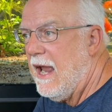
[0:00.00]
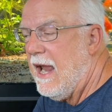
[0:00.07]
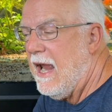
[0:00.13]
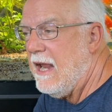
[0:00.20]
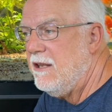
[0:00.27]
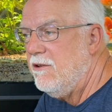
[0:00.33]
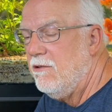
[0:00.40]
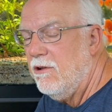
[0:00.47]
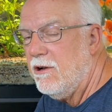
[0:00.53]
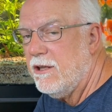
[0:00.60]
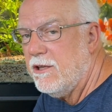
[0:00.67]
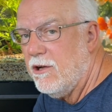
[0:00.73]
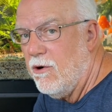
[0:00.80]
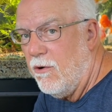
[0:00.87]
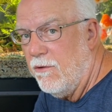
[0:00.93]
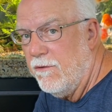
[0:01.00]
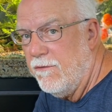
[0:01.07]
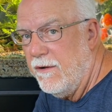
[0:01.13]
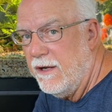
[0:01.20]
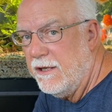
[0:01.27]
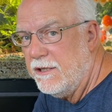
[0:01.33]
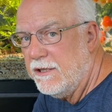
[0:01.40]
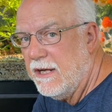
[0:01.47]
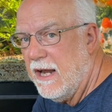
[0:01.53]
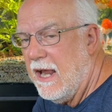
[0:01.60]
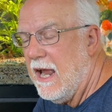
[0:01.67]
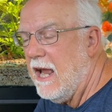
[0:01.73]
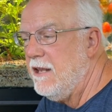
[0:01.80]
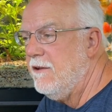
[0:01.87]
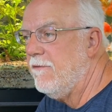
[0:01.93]
and you look at the goldfish
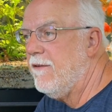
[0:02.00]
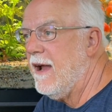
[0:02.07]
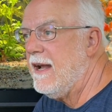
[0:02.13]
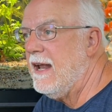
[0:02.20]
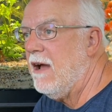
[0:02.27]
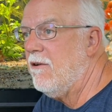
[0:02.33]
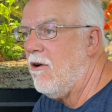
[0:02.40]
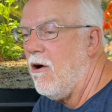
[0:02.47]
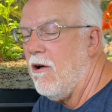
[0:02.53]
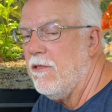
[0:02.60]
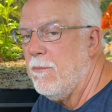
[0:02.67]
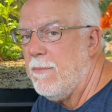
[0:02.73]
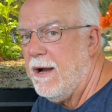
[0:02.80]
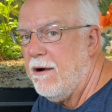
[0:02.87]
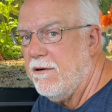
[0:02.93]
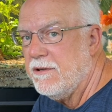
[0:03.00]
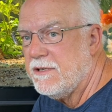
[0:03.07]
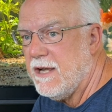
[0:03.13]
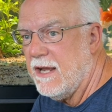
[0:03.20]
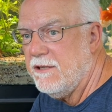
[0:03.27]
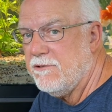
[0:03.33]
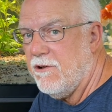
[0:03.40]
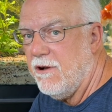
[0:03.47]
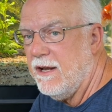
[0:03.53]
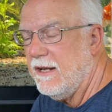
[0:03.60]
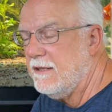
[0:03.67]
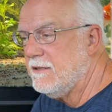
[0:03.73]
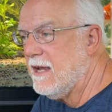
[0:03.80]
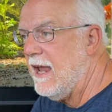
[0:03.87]
and you find out all the parasites on it.